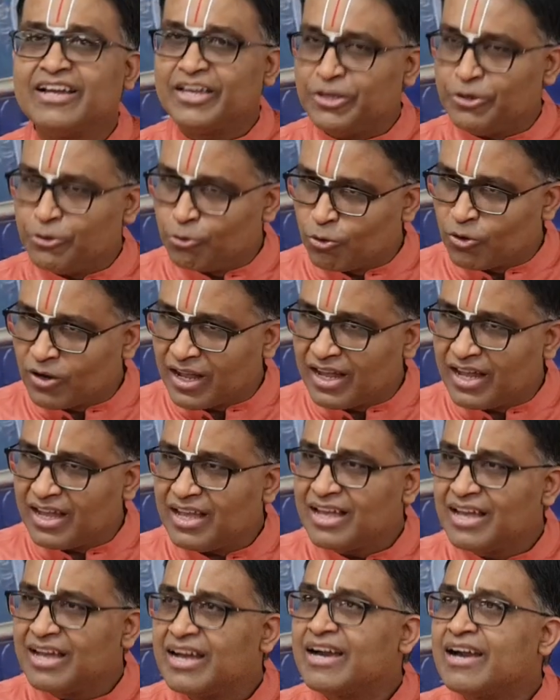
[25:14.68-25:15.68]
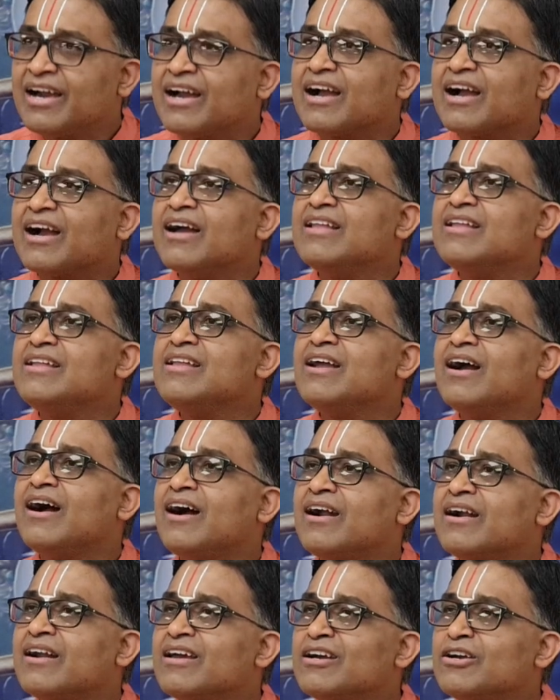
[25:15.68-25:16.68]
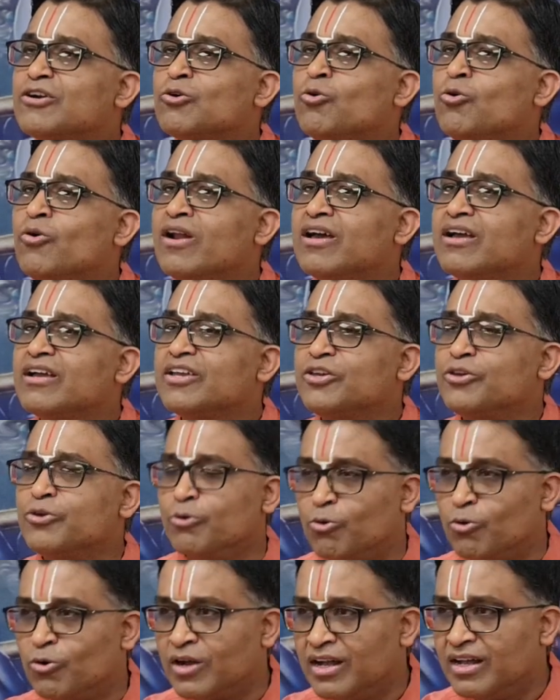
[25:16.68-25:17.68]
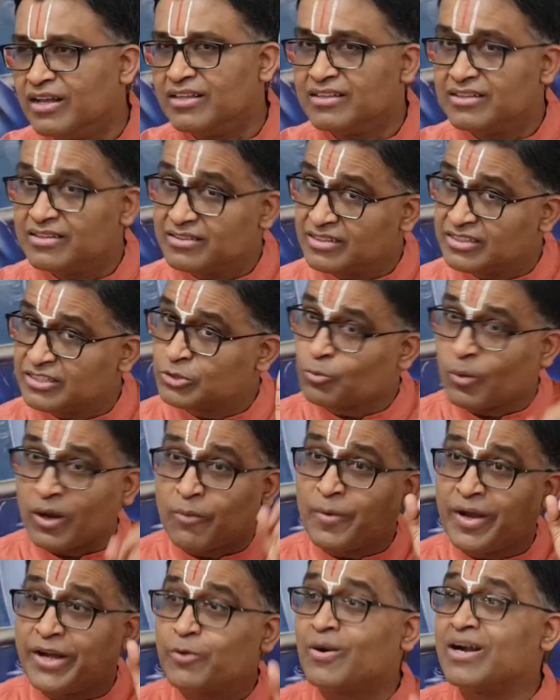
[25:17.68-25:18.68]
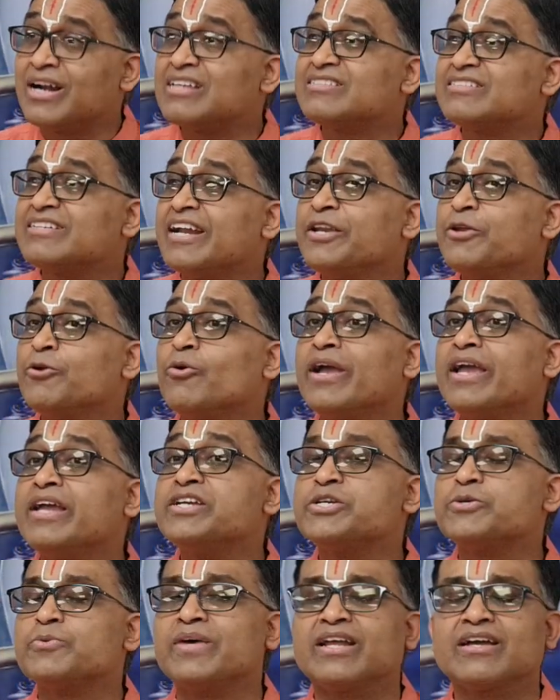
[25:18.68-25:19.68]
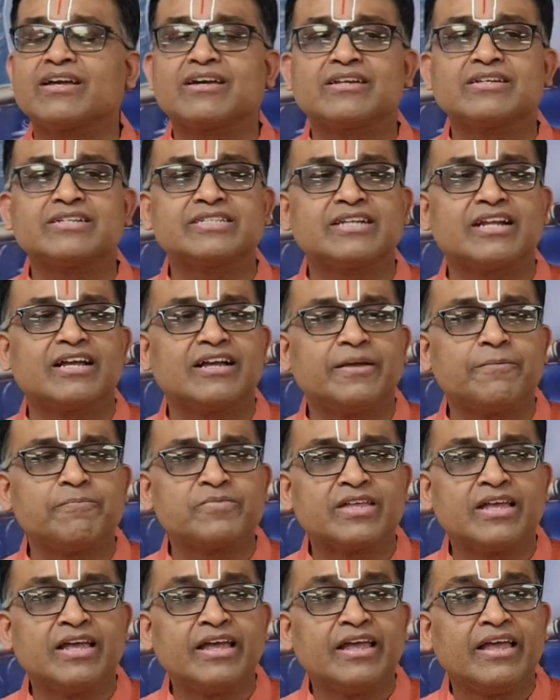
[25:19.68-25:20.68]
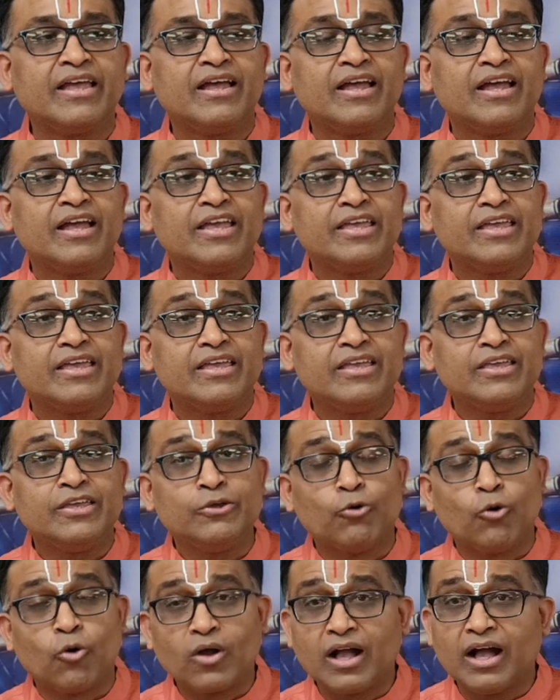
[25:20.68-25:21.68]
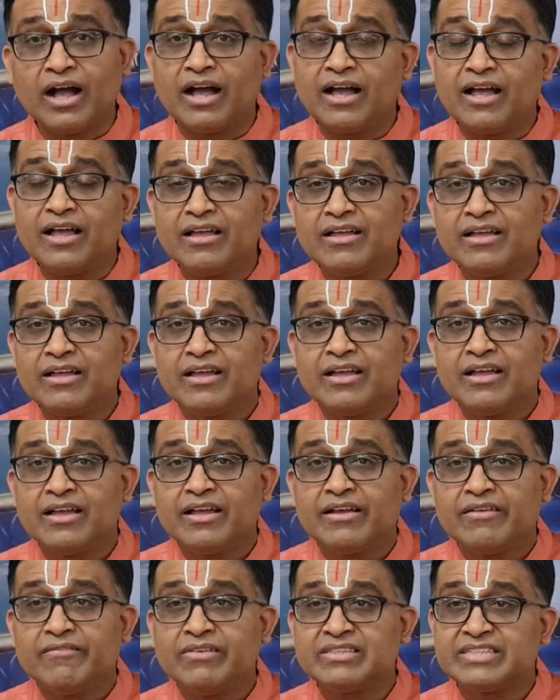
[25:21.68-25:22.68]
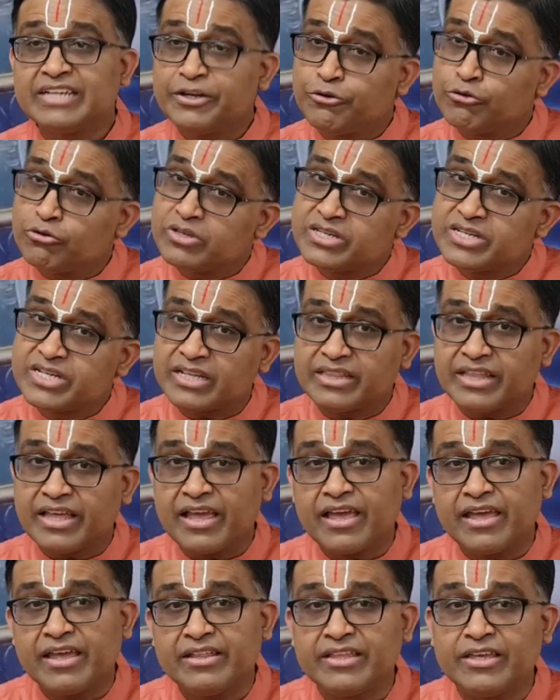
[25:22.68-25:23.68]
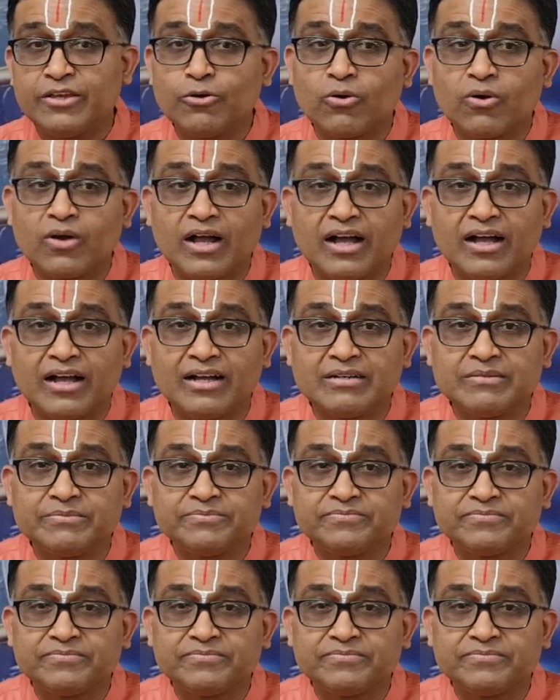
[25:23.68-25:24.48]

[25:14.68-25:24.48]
Yoga, Kalyana, Guna, Yoga. This is one way to understand Yogeshwara Krishnaha. Yoga, he said, Yujjate iti yogaha,